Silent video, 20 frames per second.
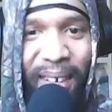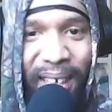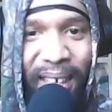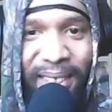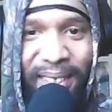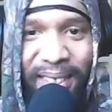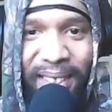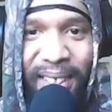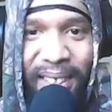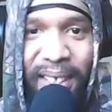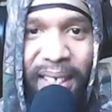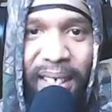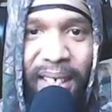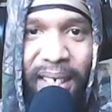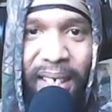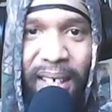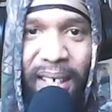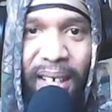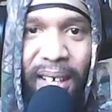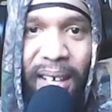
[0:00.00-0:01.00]
it's raw actually.
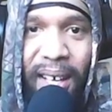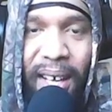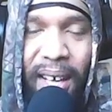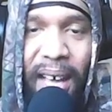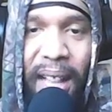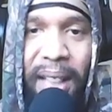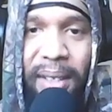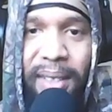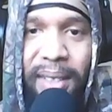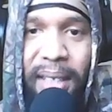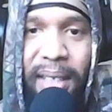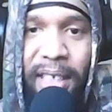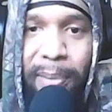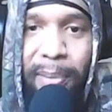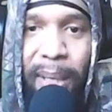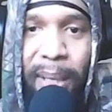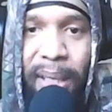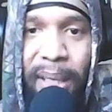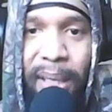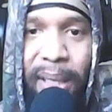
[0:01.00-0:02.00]
It looks like
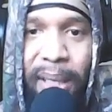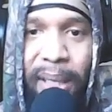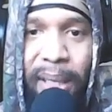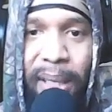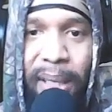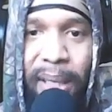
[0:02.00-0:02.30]
it's making